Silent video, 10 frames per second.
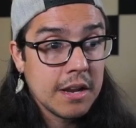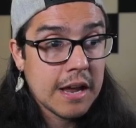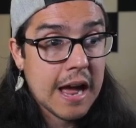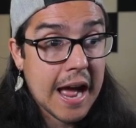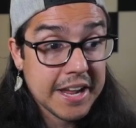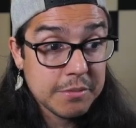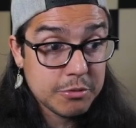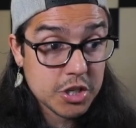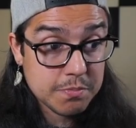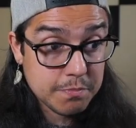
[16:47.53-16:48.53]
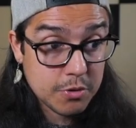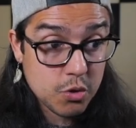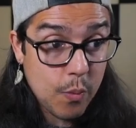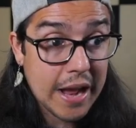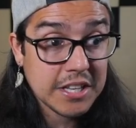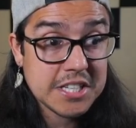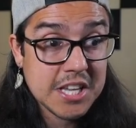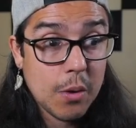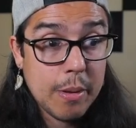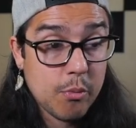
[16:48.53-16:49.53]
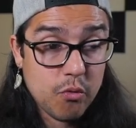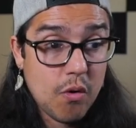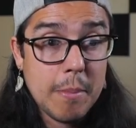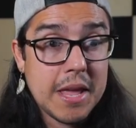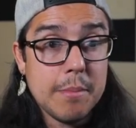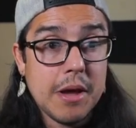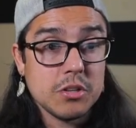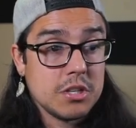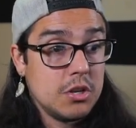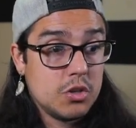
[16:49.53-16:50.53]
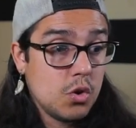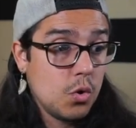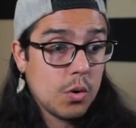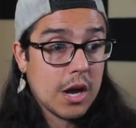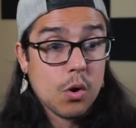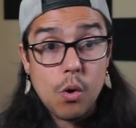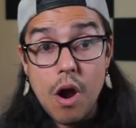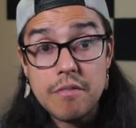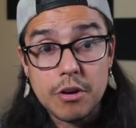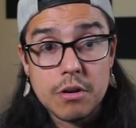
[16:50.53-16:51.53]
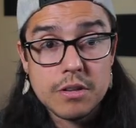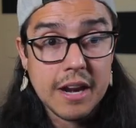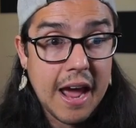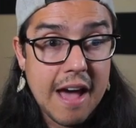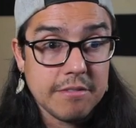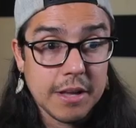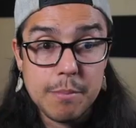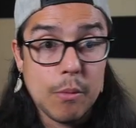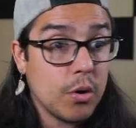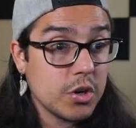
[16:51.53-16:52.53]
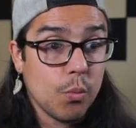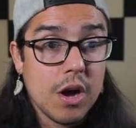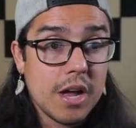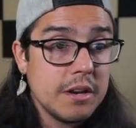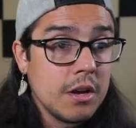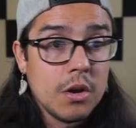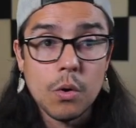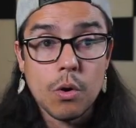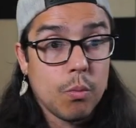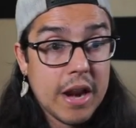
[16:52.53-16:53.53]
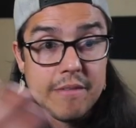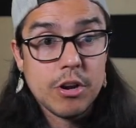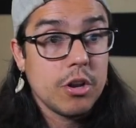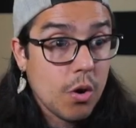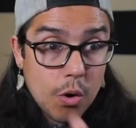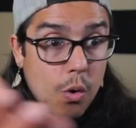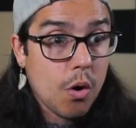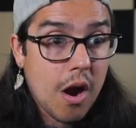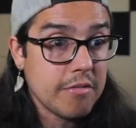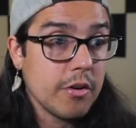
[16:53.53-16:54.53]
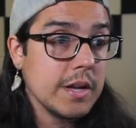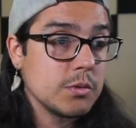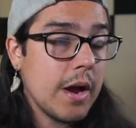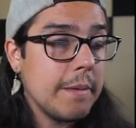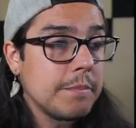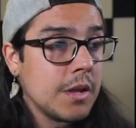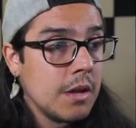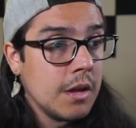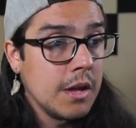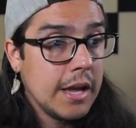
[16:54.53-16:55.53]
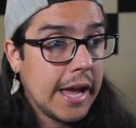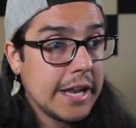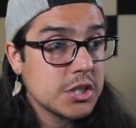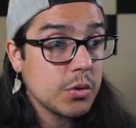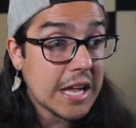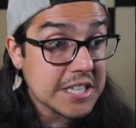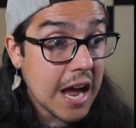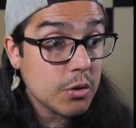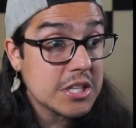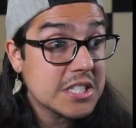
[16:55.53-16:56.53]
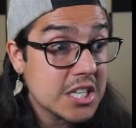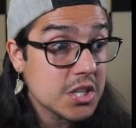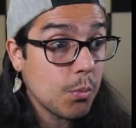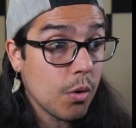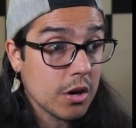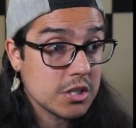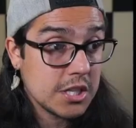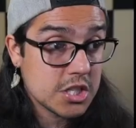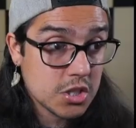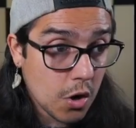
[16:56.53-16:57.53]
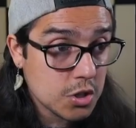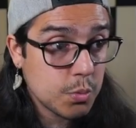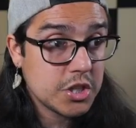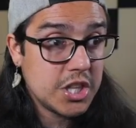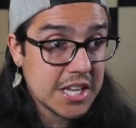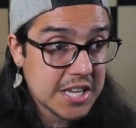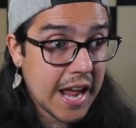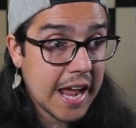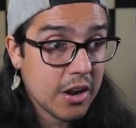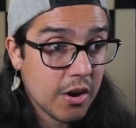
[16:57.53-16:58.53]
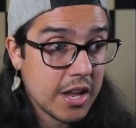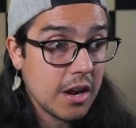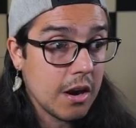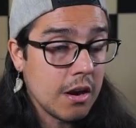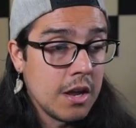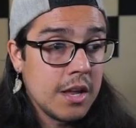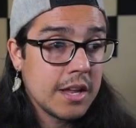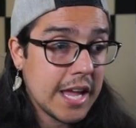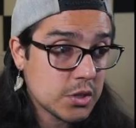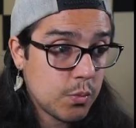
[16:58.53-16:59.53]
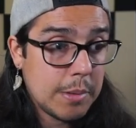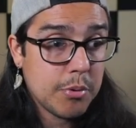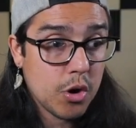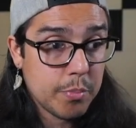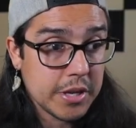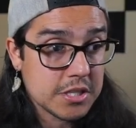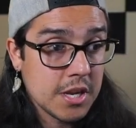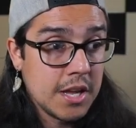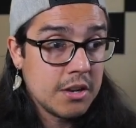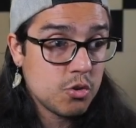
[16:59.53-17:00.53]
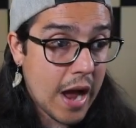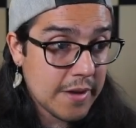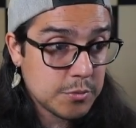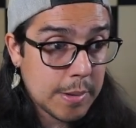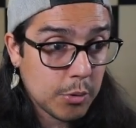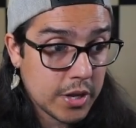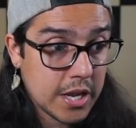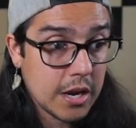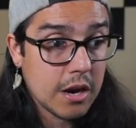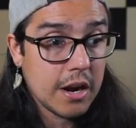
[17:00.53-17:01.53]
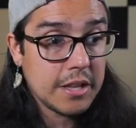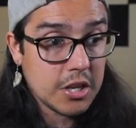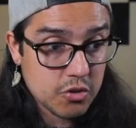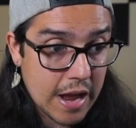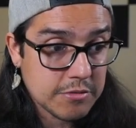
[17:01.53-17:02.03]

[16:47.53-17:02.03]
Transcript: I can just directly sell people from my emails to a core offer that I have, like my one-to-one or whatever your core offer is, right? And so that's how this system works. It starts with this anchor here, gets repurposed, drives people here, and then drives